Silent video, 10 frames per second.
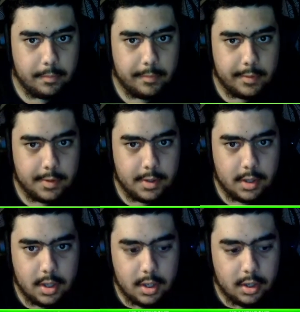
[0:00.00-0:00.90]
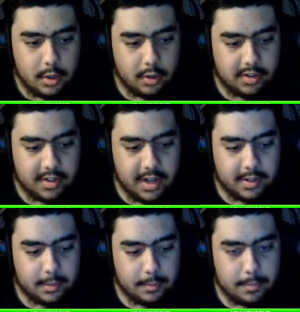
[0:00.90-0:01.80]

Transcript: You can scan them,